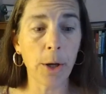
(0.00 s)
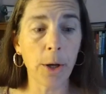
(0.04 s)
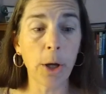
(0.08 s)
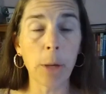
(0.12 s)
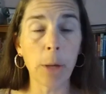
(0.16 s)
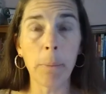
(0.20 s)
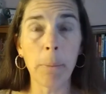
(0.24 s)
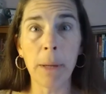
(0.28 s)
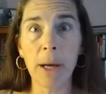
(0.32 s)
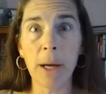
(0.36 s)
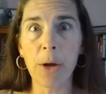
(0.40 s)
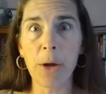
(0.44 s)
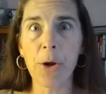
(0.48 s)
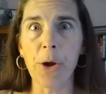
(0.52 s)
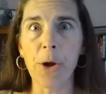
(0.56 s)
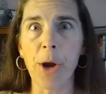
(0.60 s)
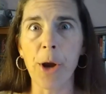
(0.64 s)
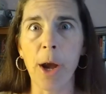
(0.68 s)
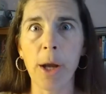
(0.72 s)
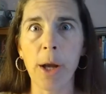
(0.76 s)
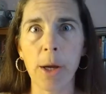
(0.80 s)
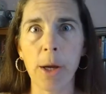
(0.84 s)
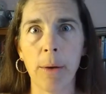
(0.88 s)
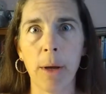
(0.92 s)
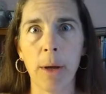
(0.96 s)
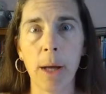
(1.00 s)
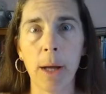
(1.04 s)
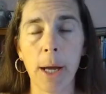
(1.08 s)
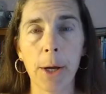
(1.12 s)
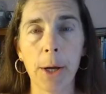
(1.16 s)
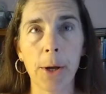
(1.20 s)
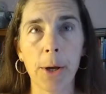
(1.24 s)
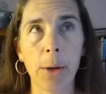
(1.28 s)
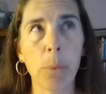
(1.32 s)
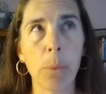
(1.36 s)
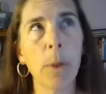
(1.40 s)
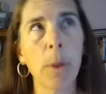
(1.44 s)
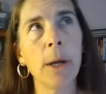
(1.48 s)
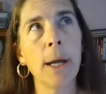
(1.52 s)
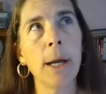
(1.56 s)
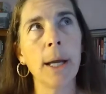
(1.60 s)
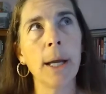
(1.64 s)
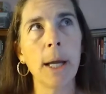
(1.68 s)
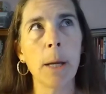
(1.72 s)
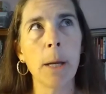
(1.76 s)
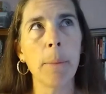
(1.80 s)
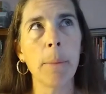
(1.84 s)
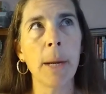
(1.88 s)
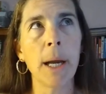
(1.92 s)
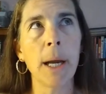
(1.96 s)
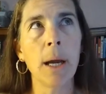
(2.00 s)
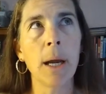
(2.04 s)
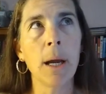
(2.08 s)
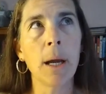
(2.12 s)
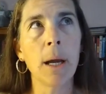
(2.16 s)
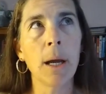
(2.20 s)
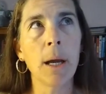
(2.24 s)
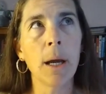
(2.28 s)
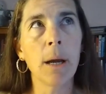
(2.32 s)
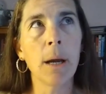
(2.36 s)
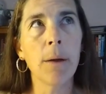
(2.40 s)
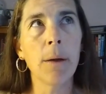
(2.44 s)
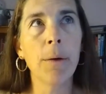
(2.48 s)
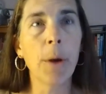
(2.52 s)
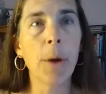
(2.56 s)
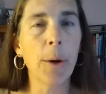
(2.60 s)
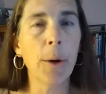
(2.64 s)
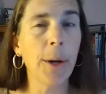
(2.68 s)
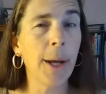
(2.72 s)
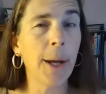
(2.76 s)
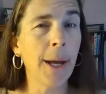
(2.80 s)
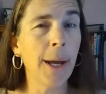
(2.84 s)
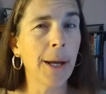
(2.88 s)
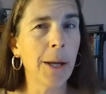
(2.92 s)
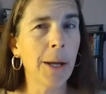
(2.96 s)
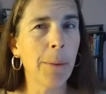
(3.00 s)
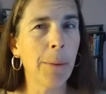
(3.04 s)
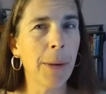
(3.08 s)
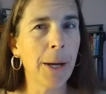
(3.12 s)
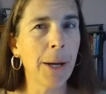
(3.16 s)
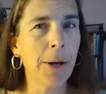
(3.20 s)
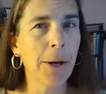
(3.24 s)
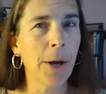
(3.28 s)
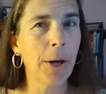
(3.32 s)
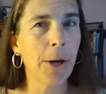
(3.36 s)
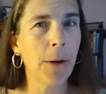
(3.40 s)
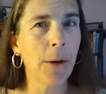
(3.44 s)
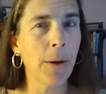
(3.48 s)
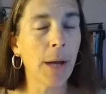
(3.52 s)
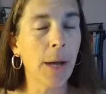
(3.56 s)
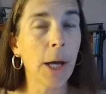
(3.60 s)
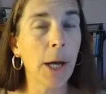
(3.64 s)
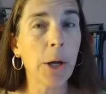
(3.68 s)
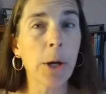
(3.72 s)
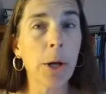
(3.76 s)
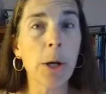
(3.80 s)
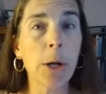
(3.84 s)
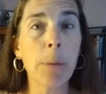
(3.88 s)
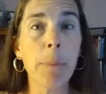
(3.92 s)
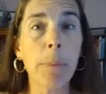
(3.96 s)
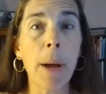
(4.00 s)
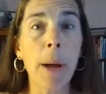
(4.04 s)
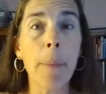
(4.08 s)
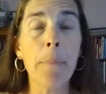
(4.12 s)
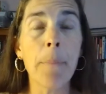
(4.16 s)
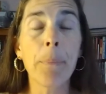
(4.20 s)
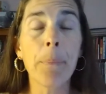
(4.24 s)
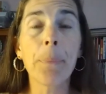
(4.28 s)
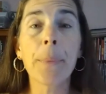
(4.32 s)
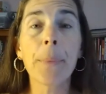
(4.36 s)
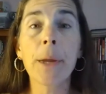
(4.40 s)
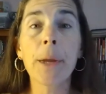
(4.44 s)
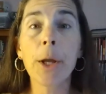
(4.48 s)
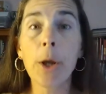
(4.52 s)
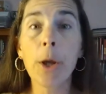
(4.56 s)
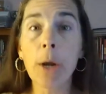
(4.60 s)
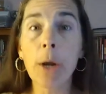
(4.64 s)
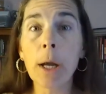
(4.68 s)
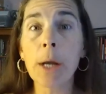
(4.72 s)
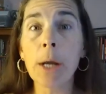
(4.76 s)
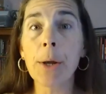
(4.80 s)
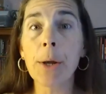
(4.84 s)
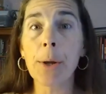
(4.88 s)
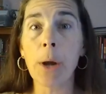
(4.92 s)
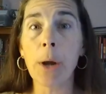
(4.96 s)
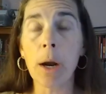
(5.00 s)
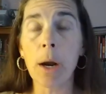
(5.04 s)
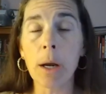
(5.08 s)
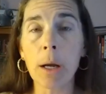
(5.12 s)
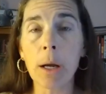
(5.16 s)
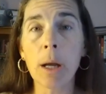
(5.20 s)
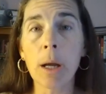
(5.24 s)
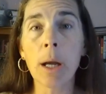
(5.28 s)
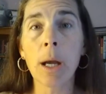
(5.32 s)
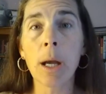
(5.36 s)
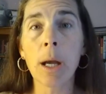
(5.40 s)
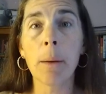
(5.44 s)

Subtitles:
You can be a judge of elections. Well, you need to be voted in to be a judge of elections, but you can start